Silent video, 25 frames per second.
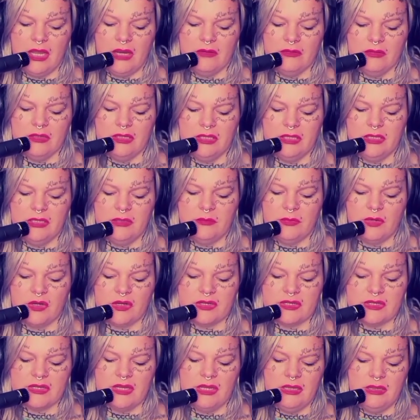
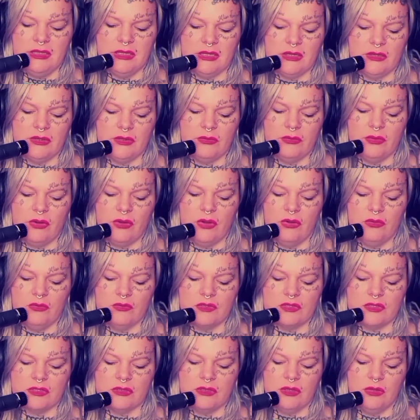Carolyn Marcella, who
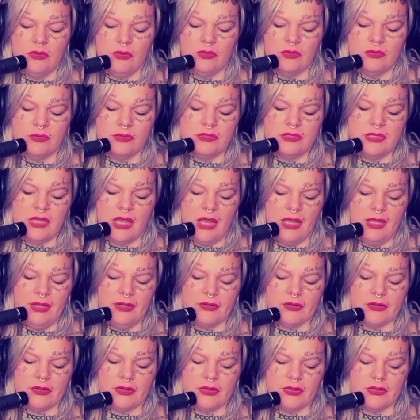owns a local
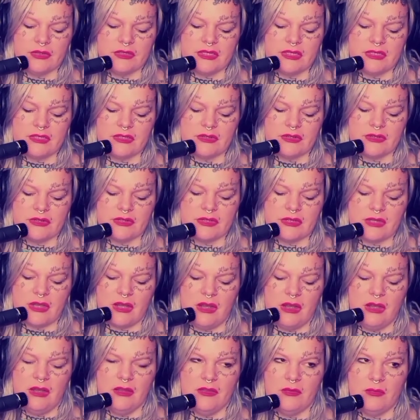diner, her sister
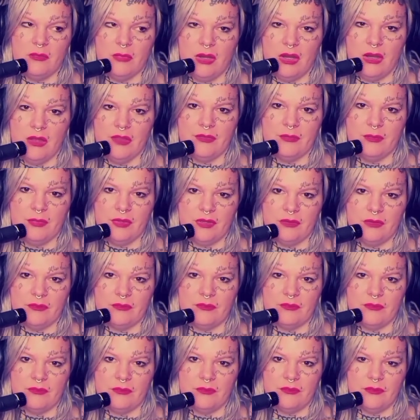saw the
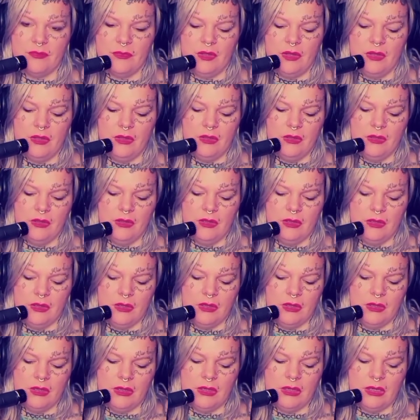Mothman.
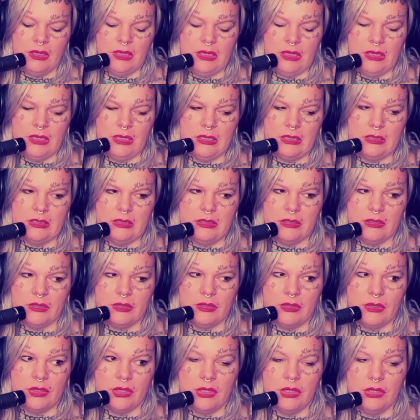
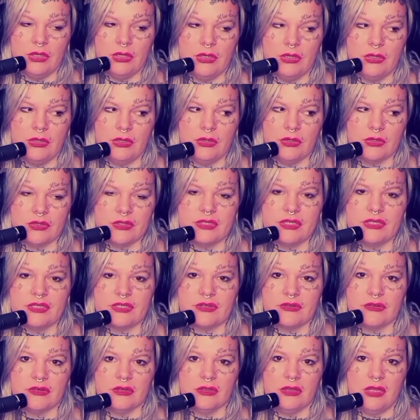And her
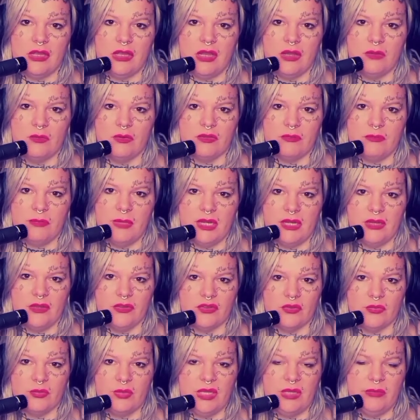sister, along with
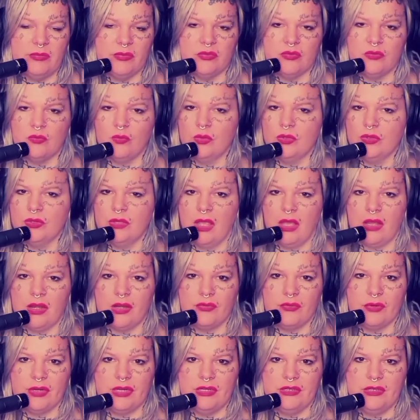many other people, will
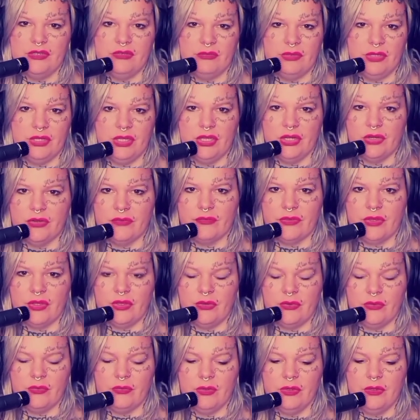not agree to do an
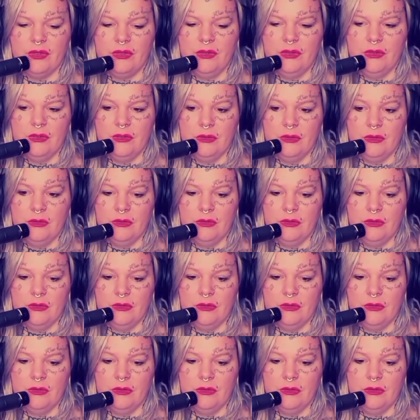interview.